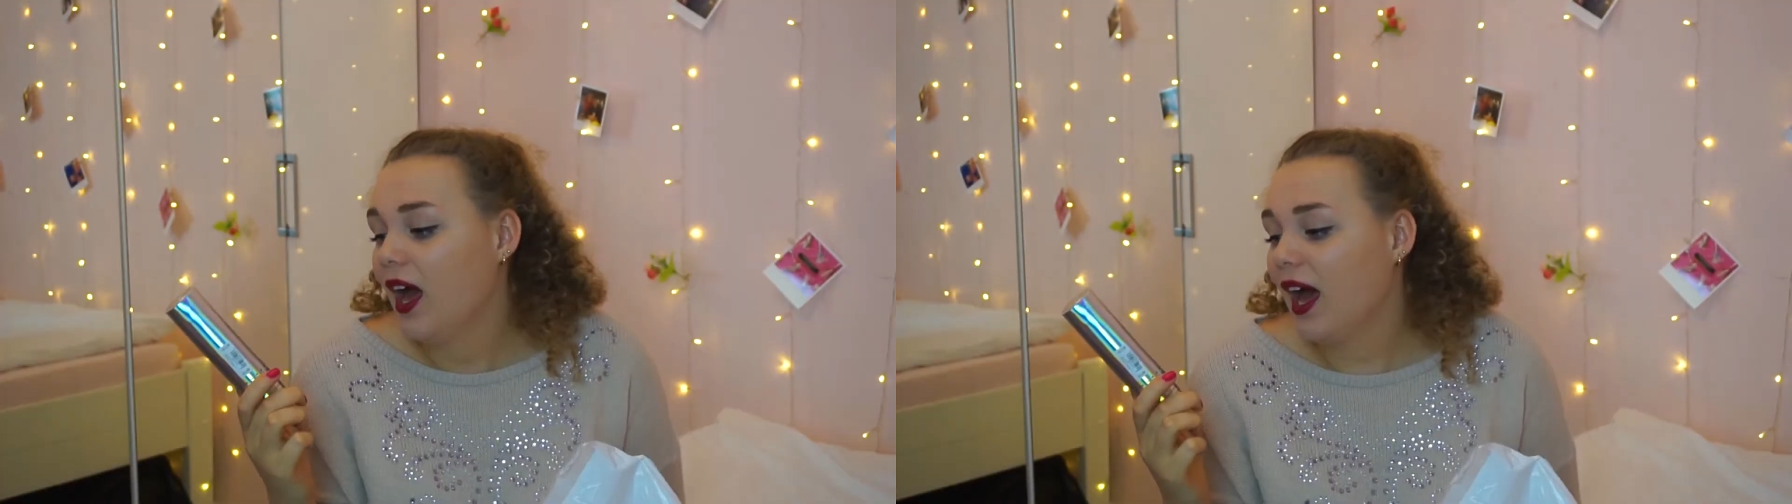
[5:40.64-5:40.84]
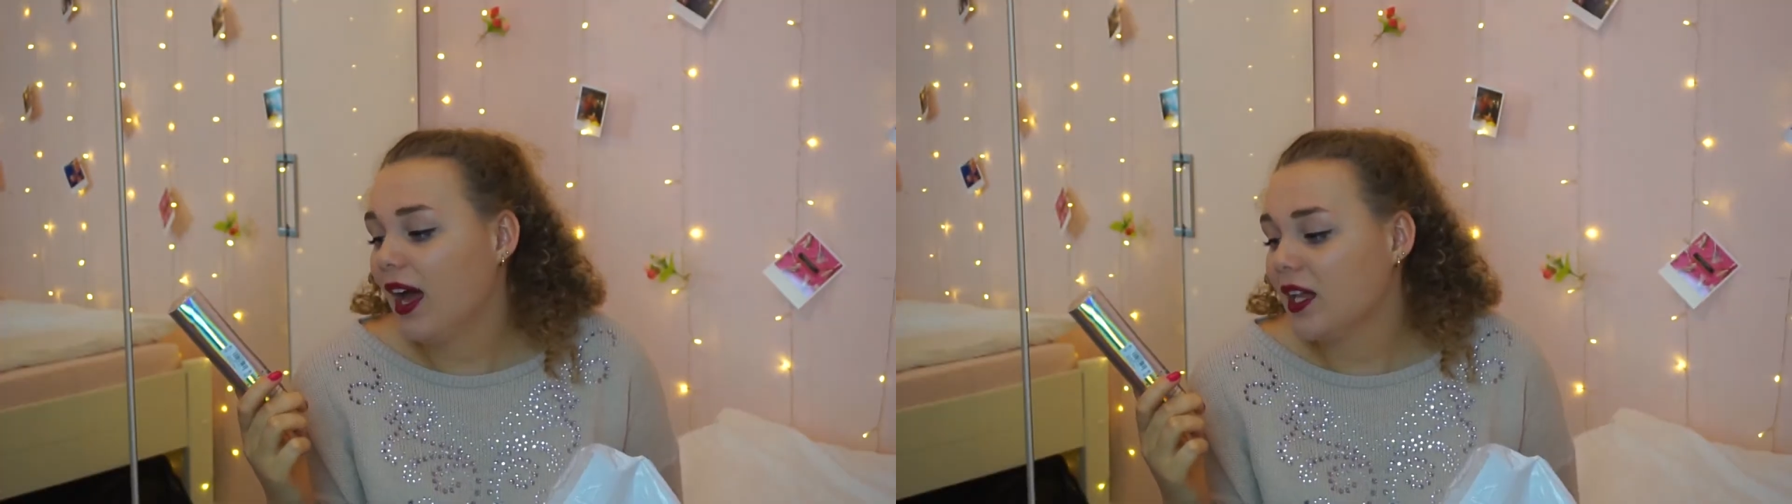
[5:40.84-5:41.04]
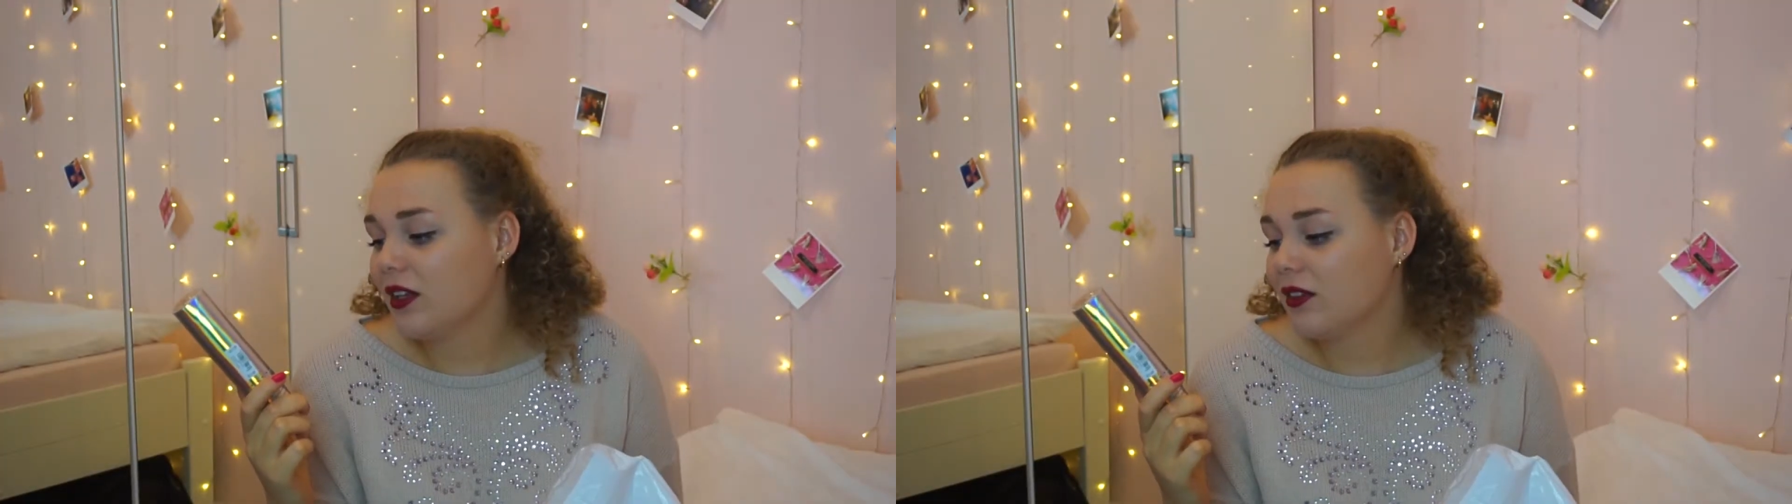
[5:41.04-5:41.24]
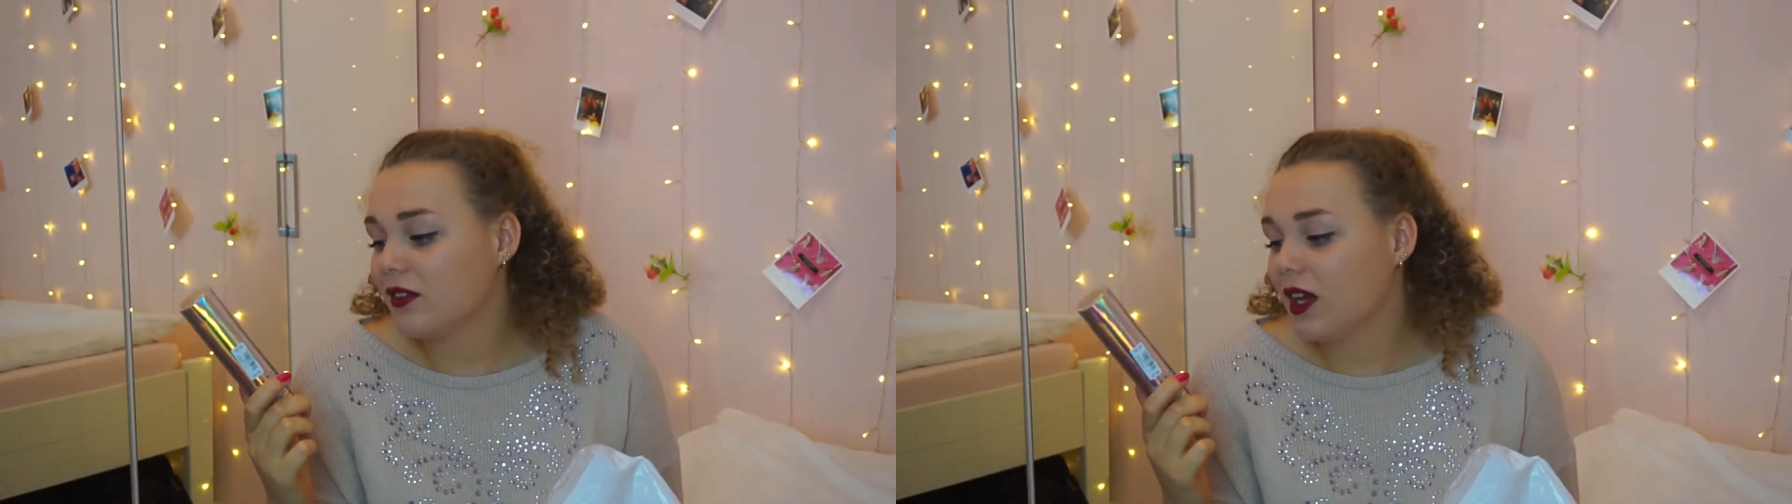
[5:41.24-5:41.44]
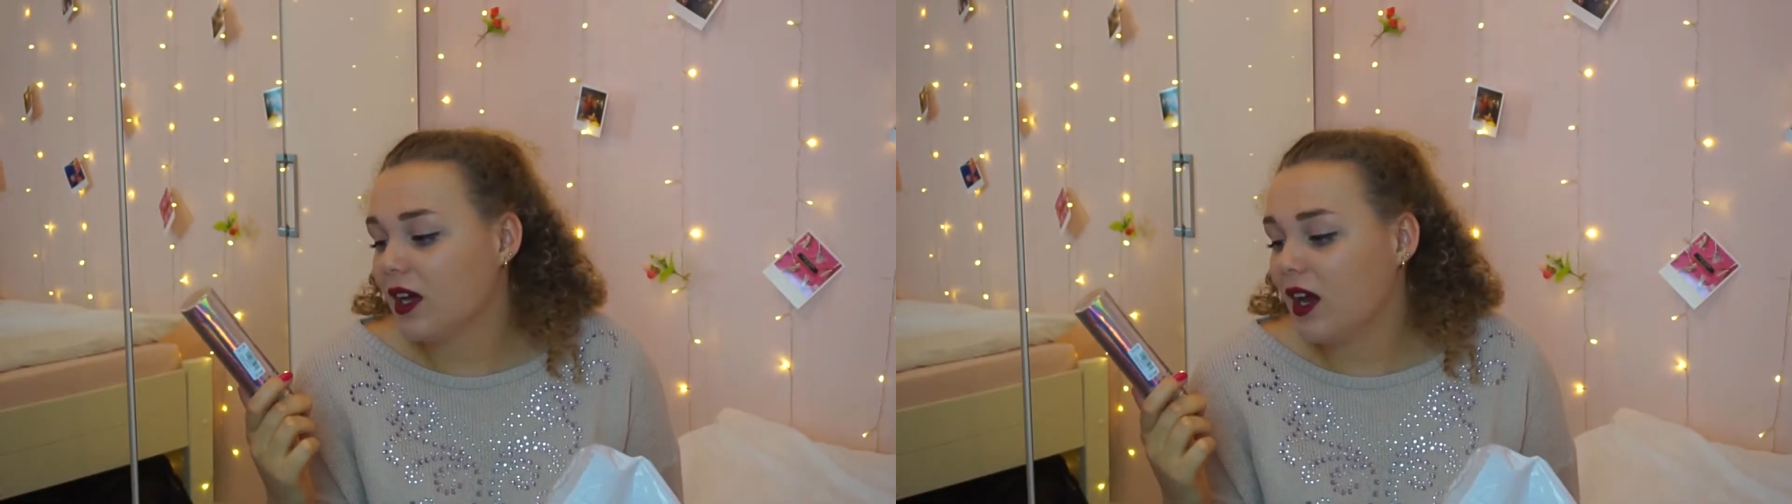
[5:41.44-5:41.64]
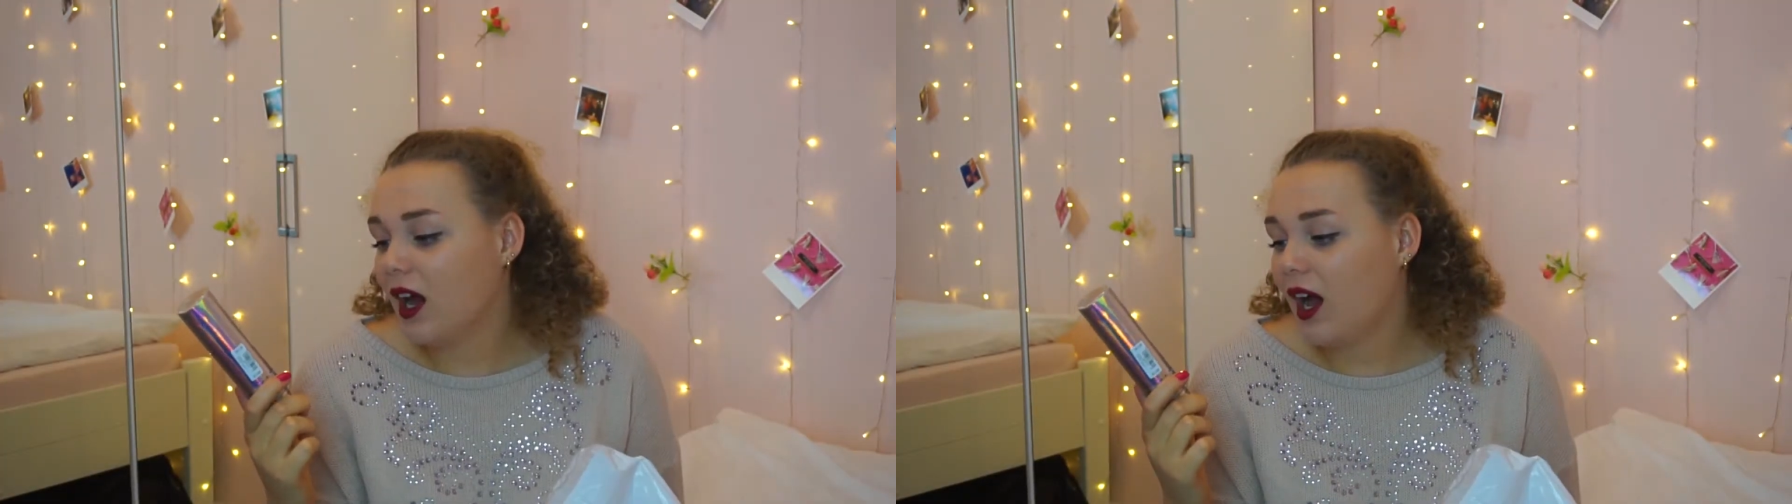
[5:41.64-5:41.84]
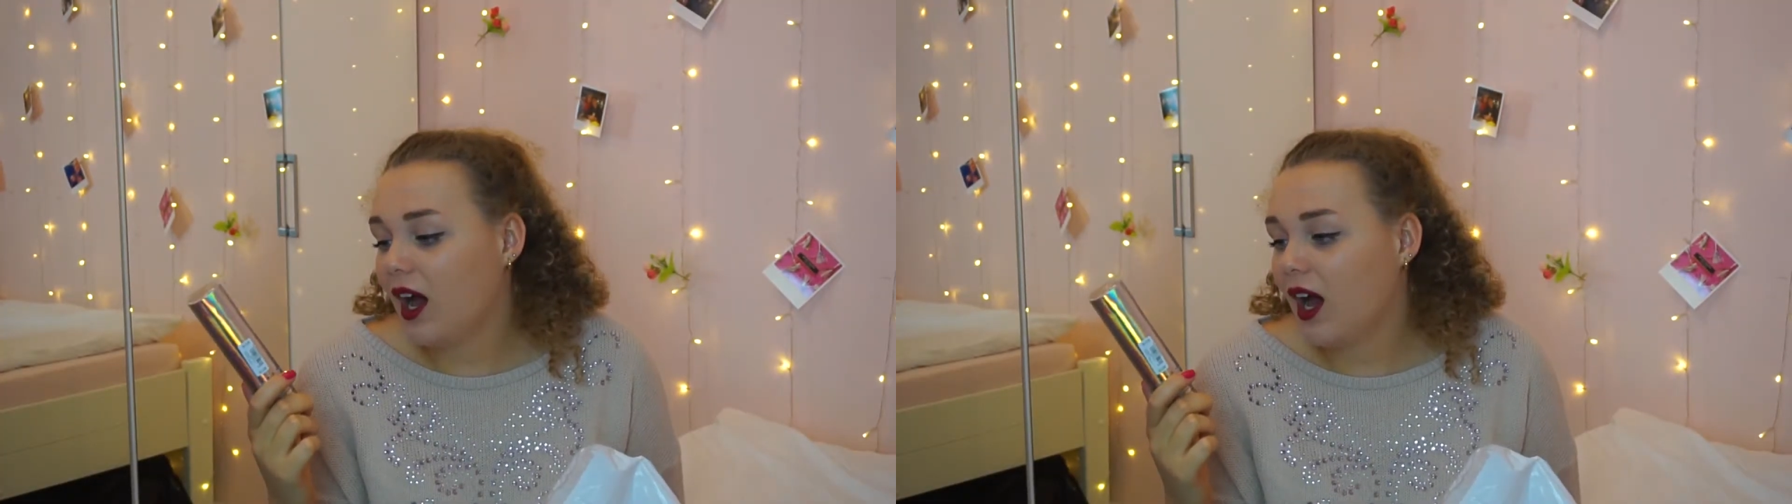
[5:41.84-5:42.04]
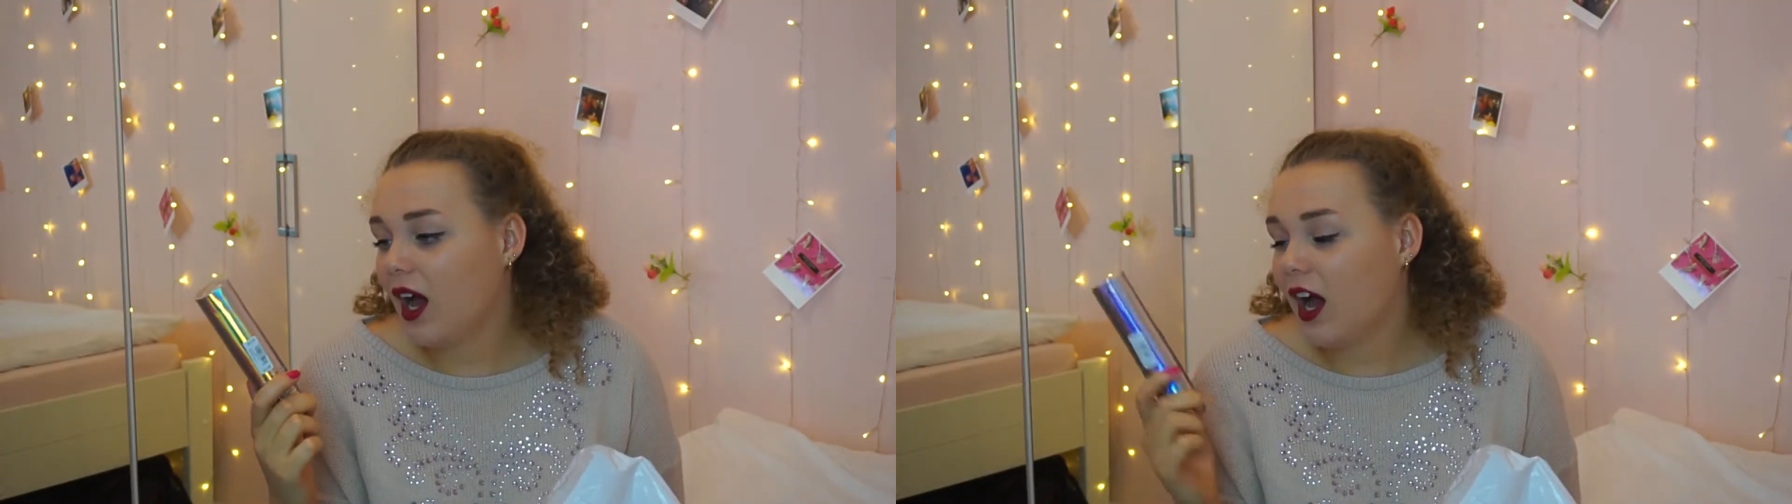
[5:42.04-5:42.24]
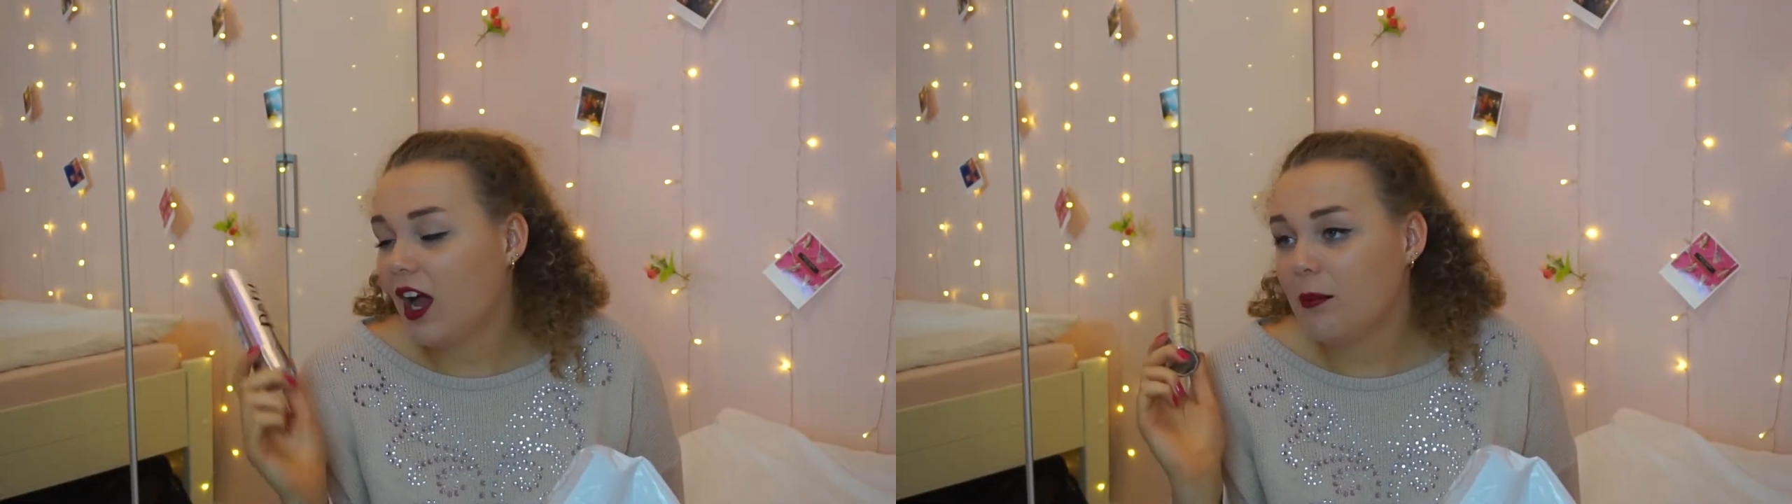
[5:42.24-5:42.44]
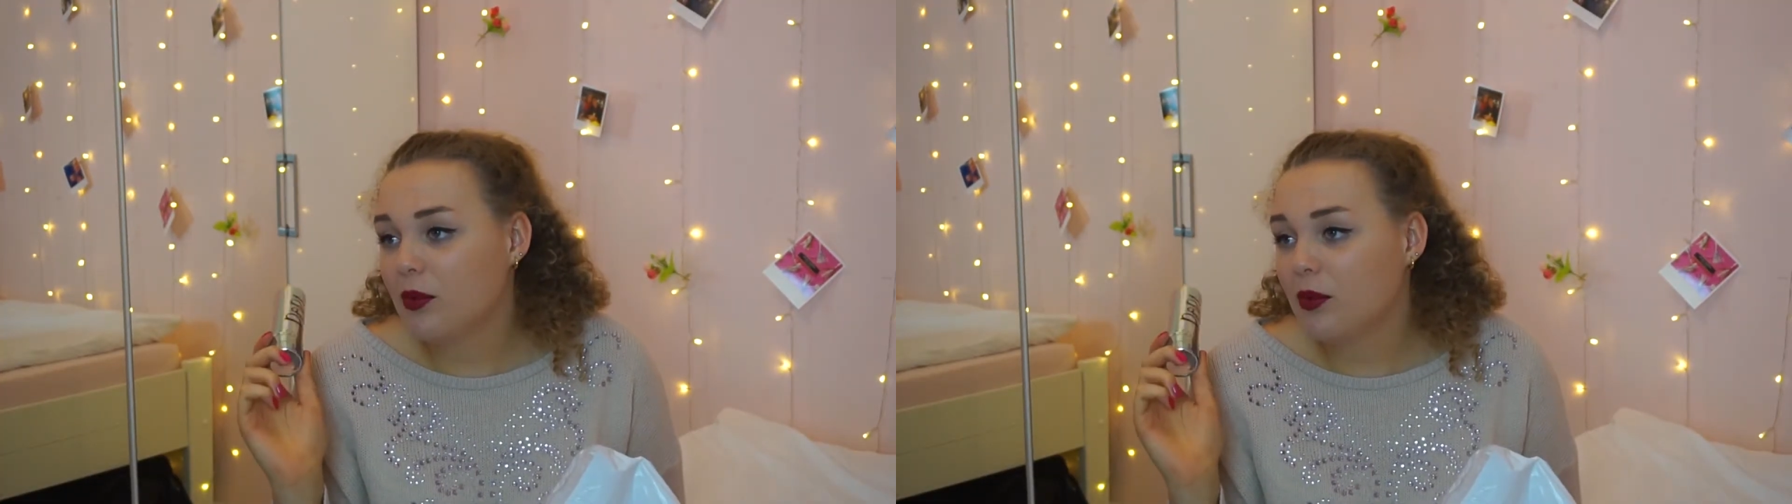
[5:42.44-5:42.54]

and I